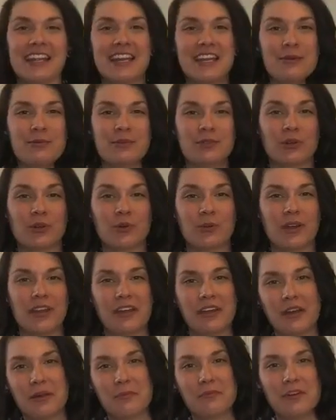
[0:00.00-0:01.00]
that he was going to wake
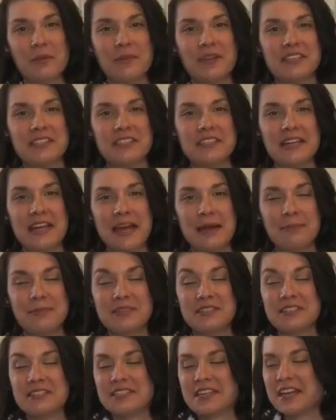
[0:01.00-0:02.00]
up from his nap
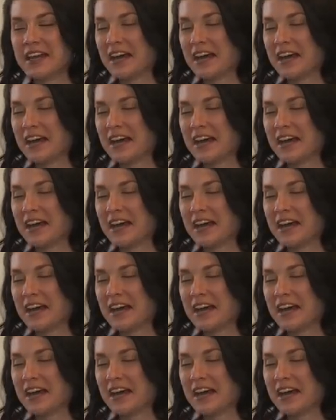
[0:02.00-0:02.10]
to say